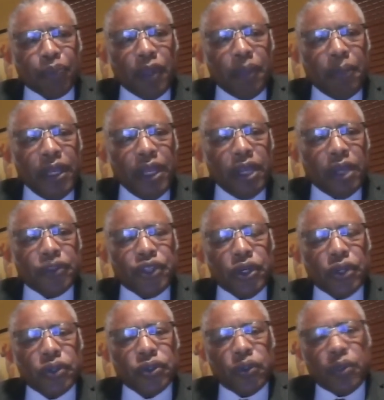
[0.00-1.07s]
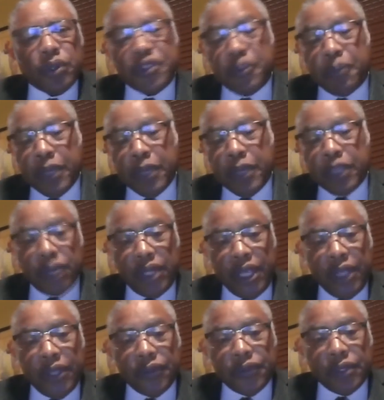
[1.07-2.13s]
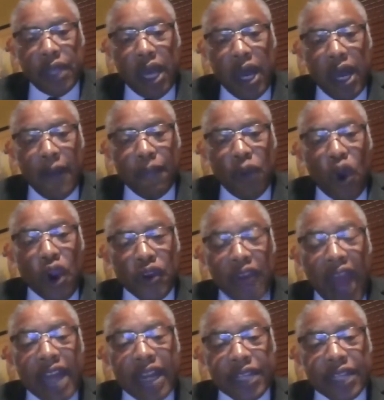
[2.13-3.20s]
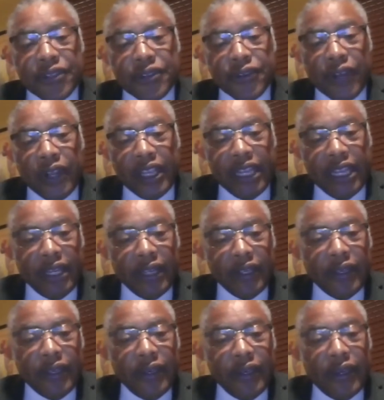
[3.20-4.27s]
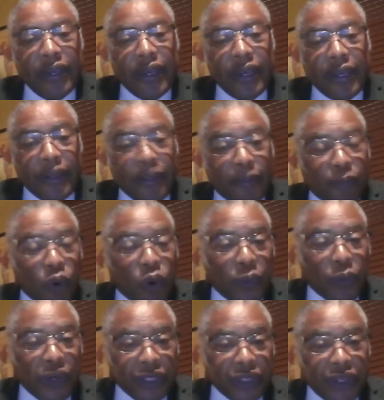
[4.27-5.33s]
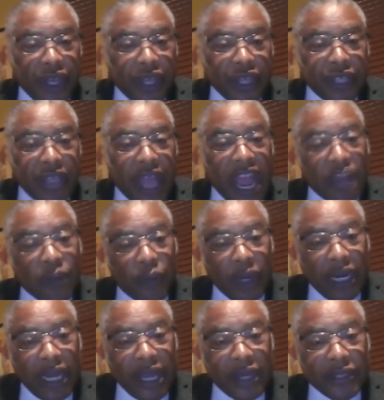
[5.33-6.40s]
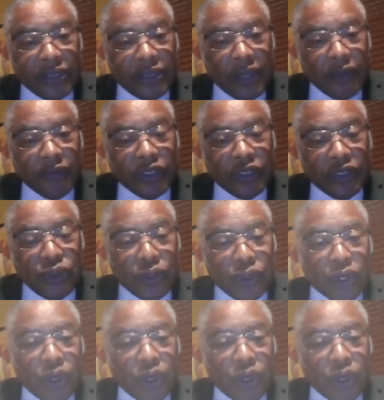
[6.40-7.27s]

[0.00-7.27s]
many of children with special needs are not necessarily getting an appropriate education and related services during the